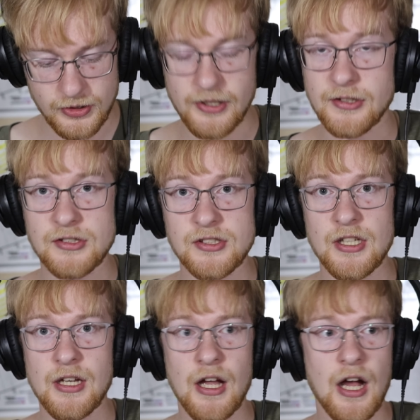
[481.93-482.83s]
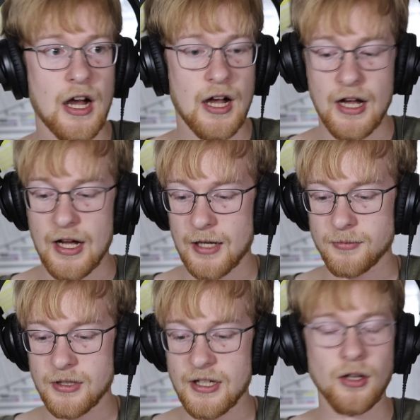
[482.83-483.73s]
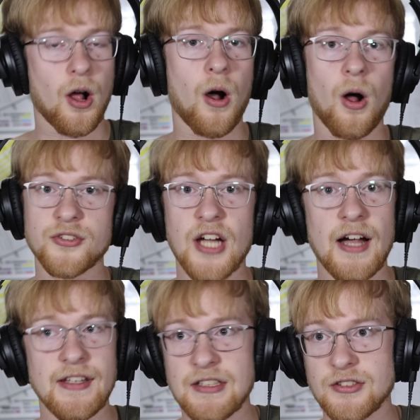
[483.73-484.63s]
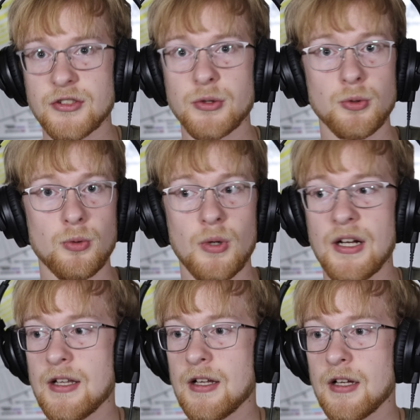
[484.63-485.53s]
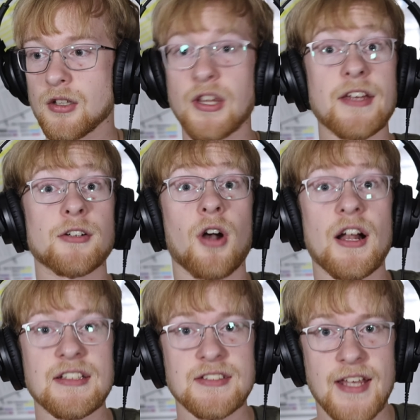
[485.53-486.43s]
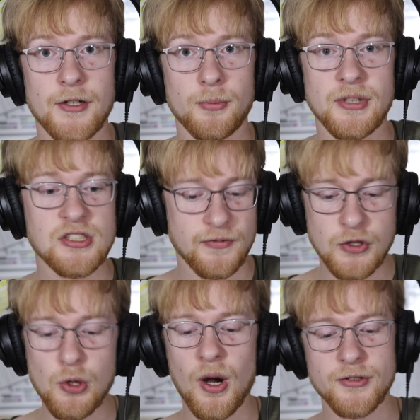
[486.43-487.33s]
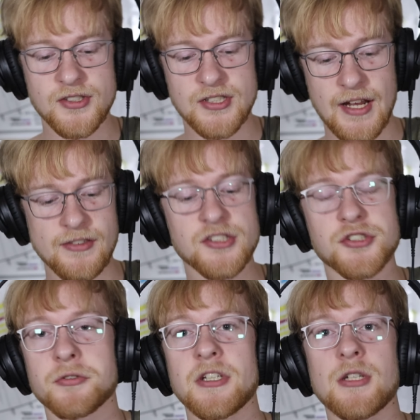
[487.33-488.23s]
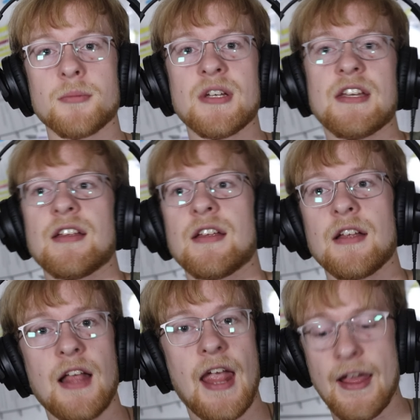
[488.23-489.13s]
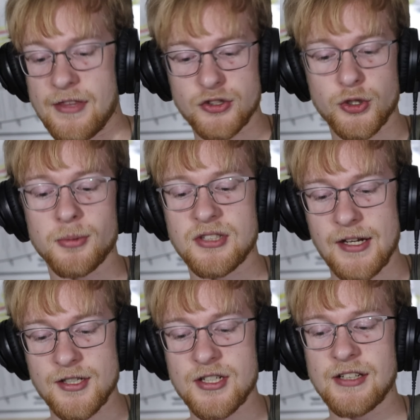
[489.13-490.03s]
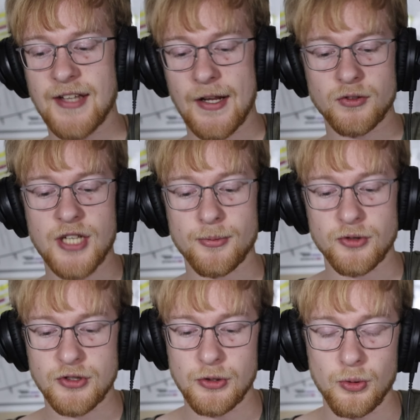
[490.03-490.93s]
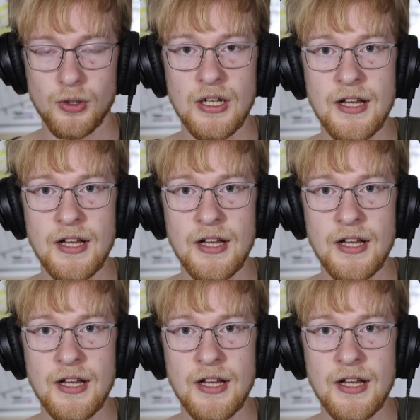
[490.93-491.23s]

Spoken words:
things, it'll all tie into later on in Daniel. Because if you don't understand this dream and the interpretation in Daniel chapter 2,